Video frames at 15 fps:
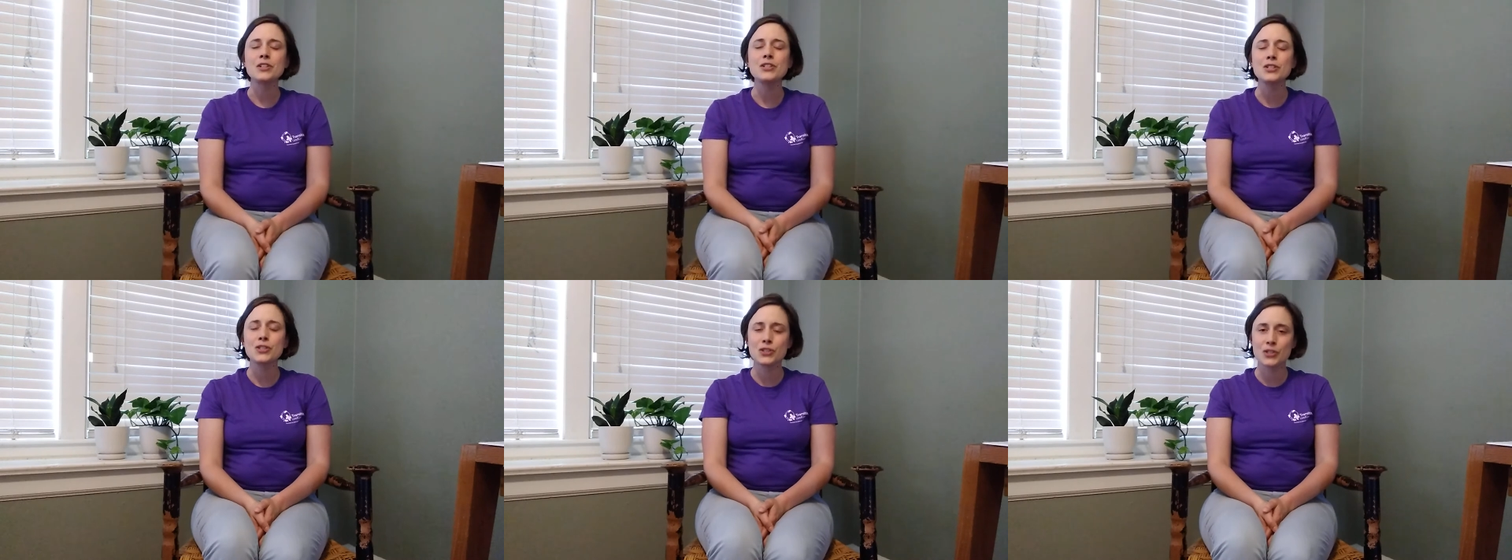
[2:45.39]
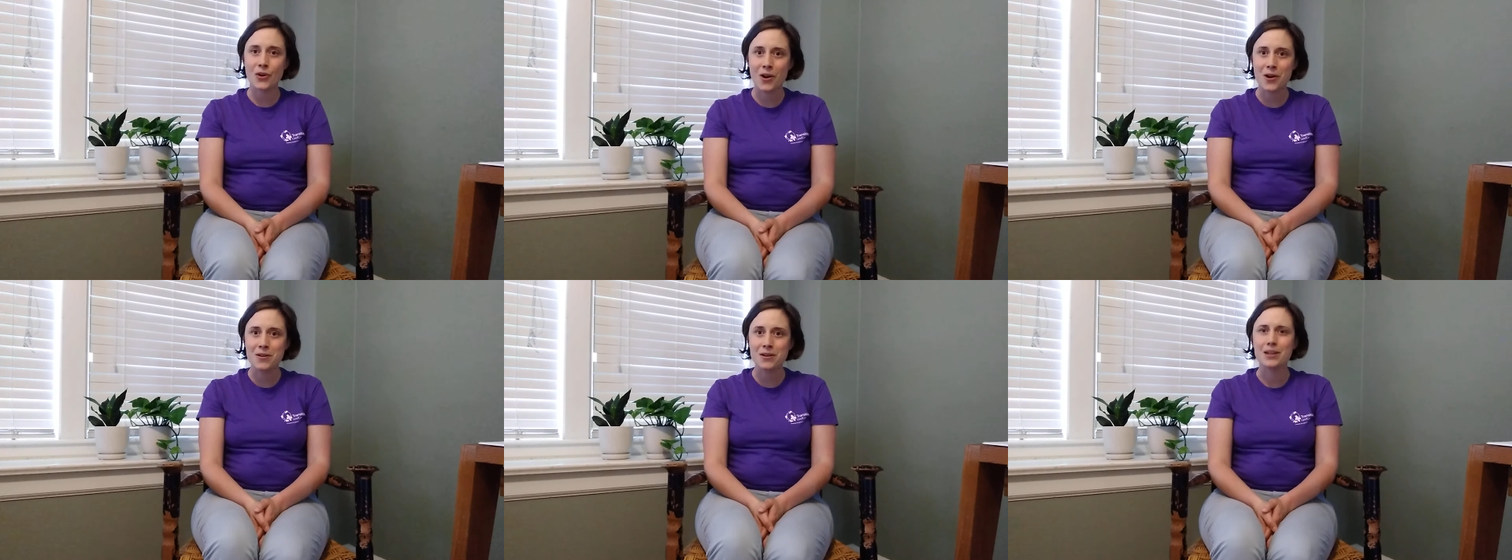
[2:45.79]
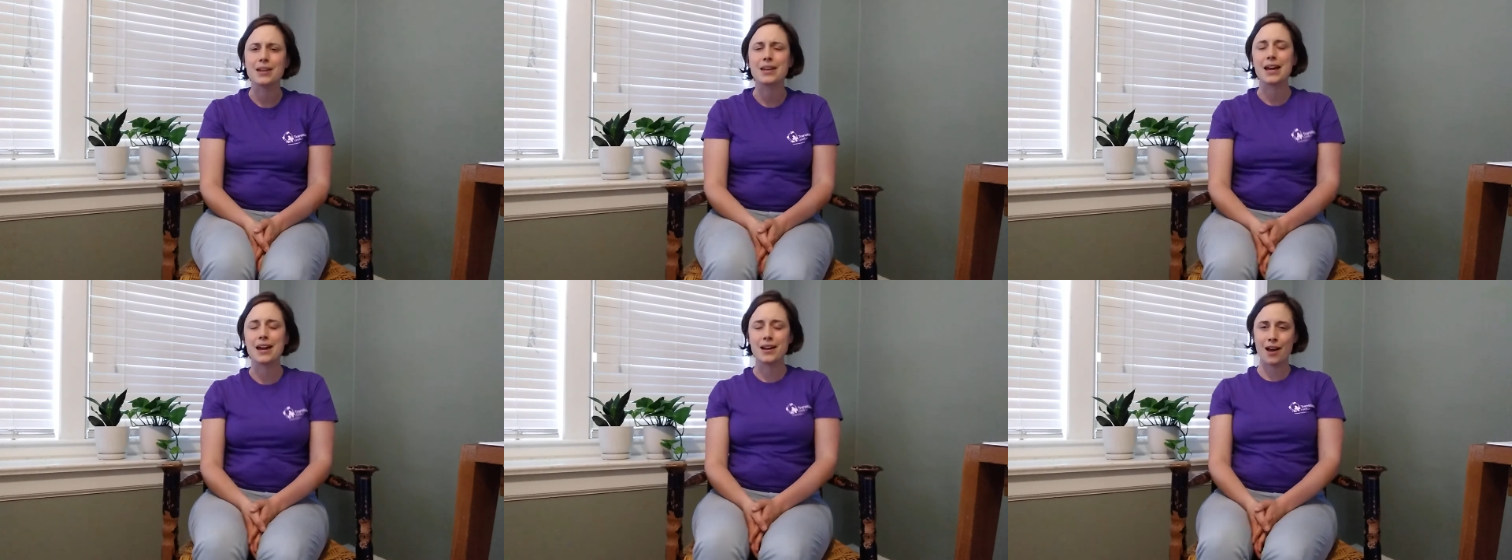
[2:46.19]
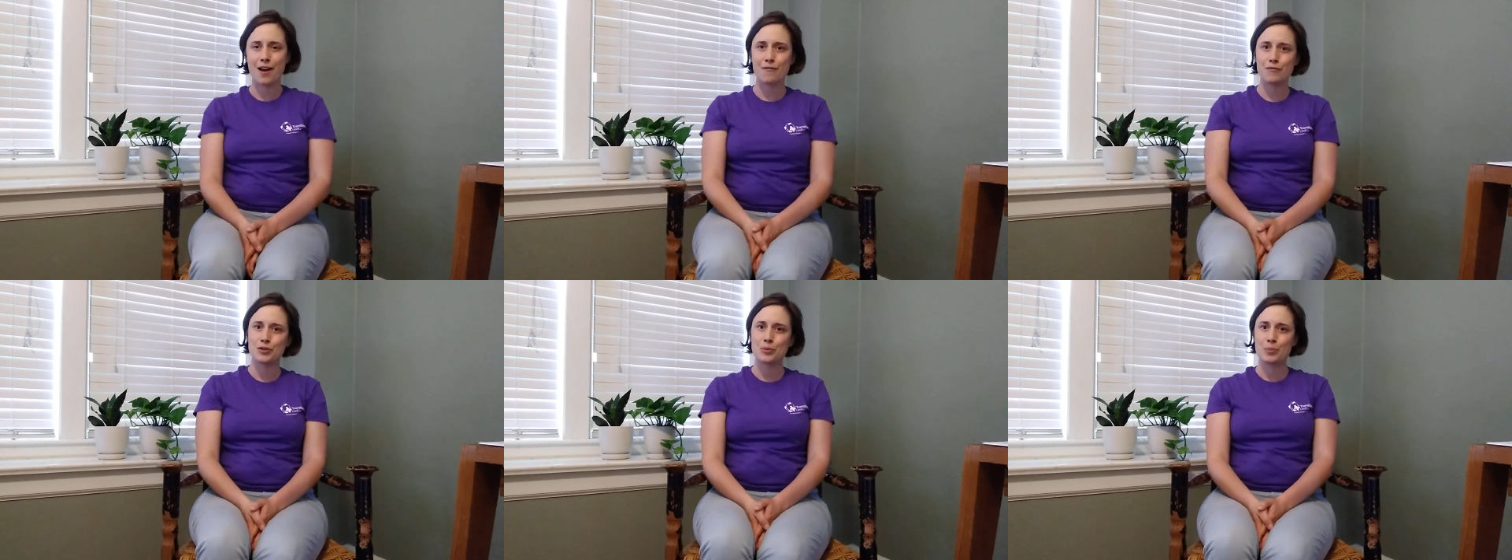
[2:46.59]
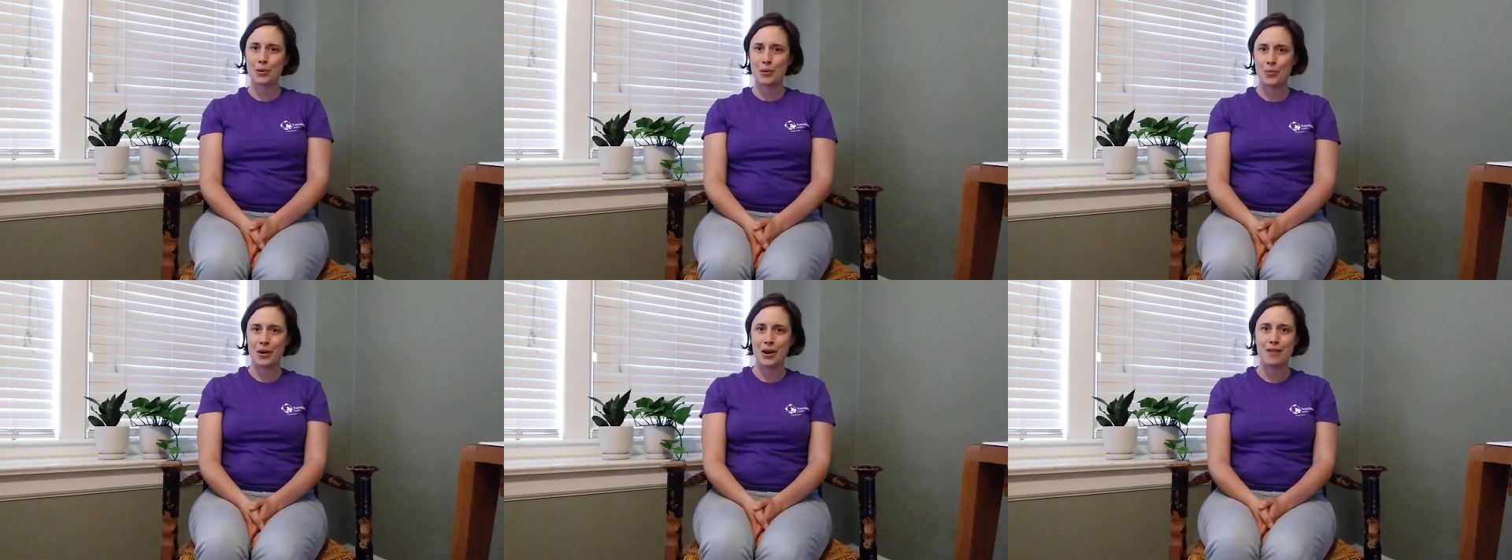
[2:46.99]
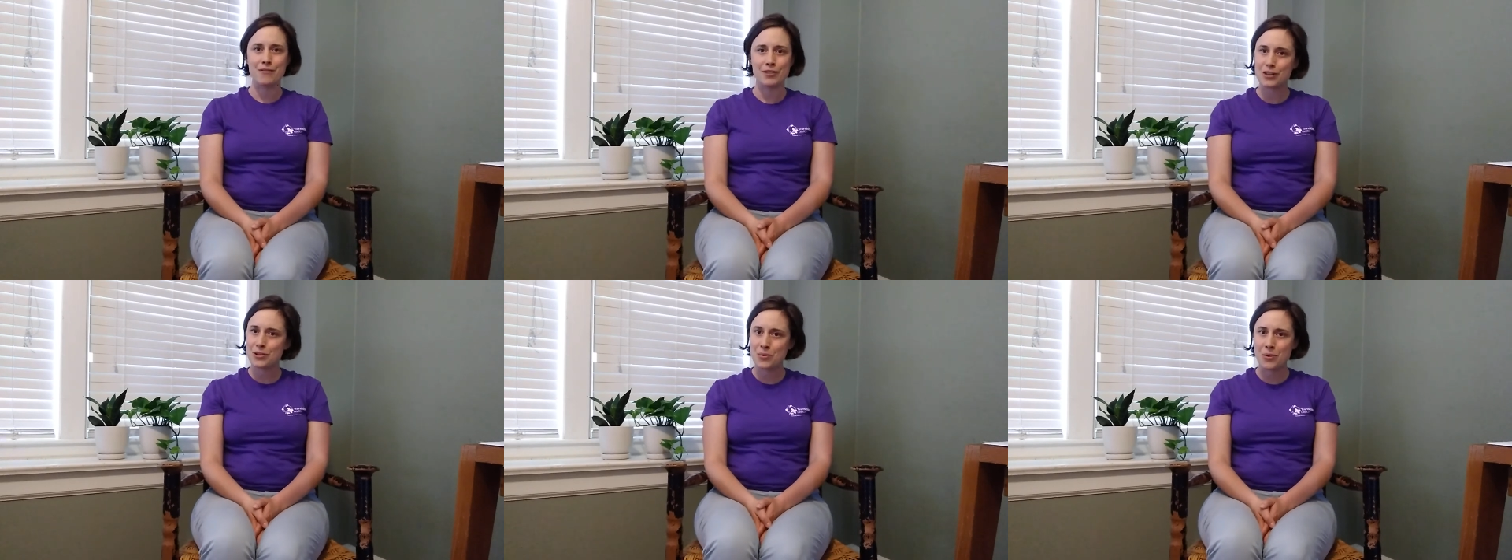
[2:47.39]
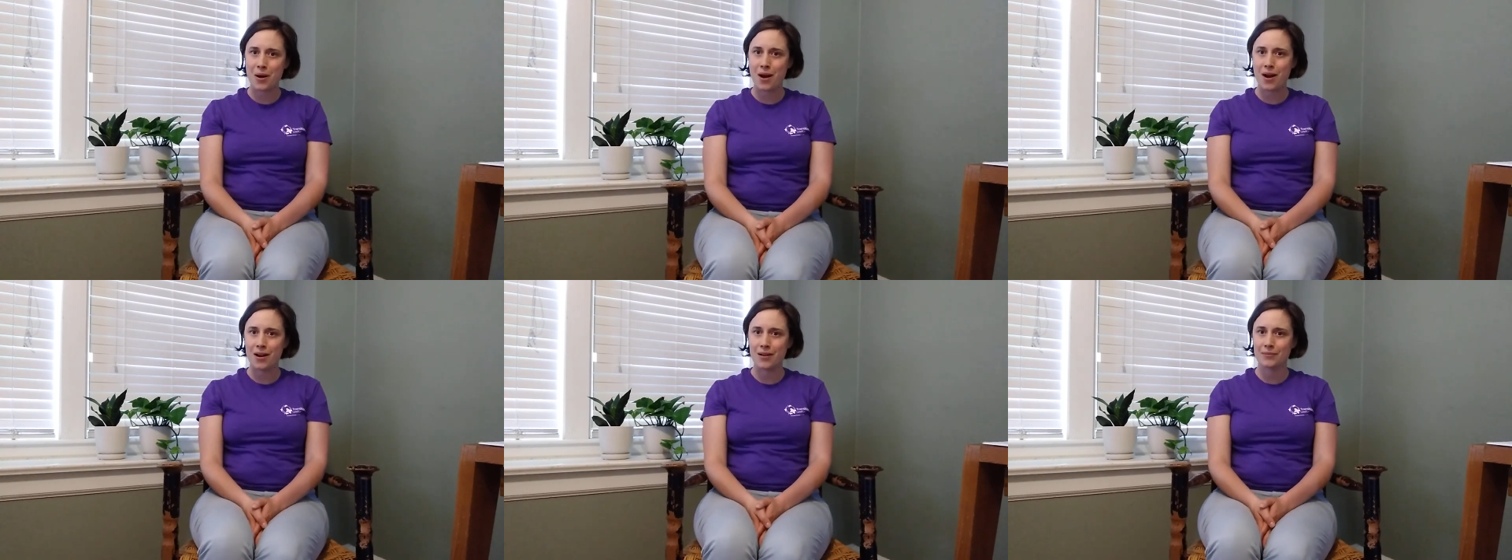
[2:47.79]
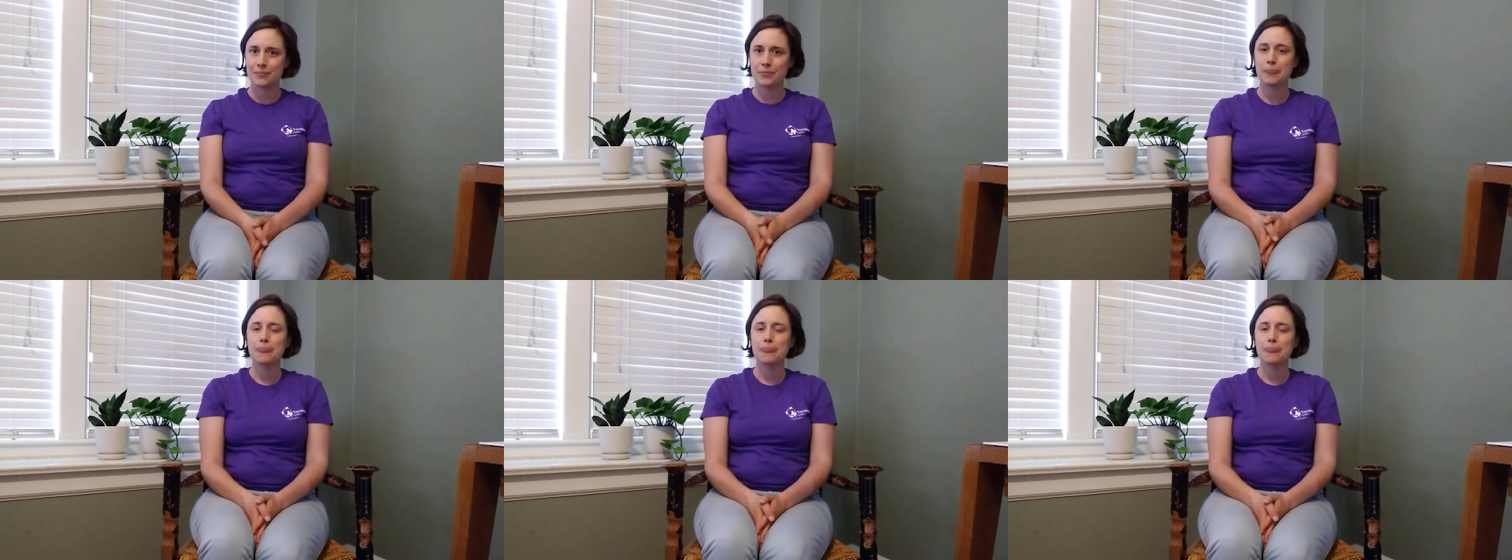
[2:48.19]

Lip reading: To start, get comfortable wherever you are.